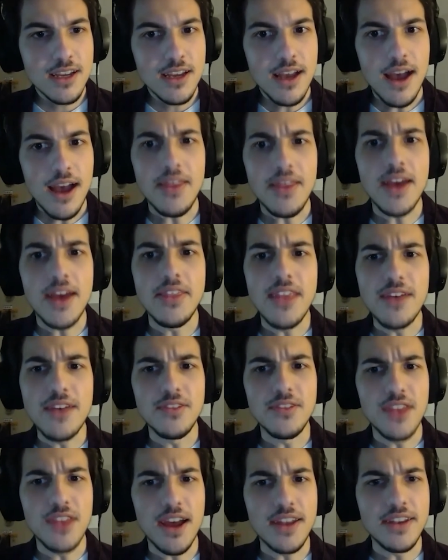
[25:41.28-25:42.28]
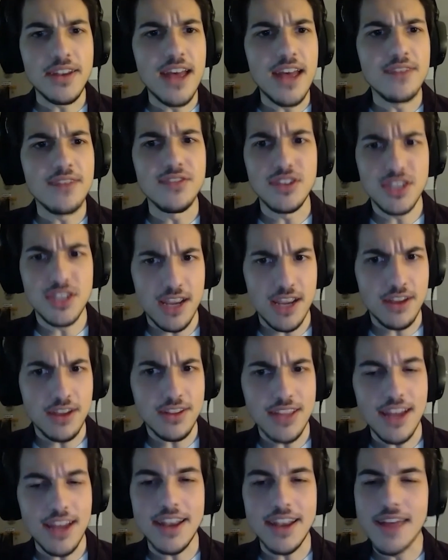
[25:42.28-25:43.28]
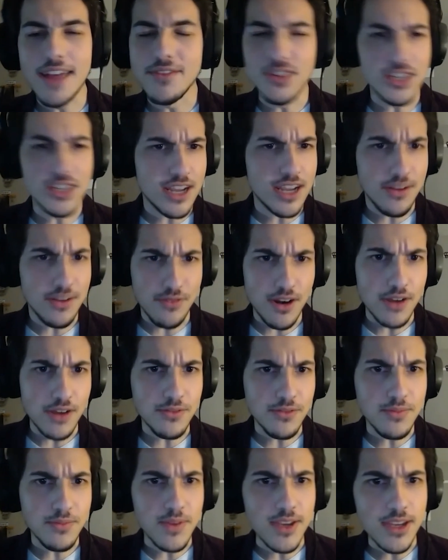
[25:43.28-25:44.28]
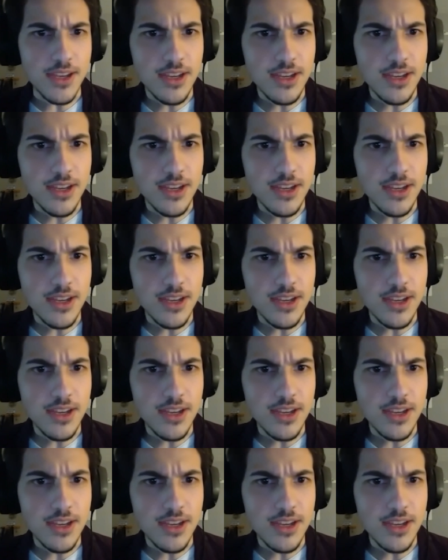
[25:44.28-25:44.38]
And that never set right with me.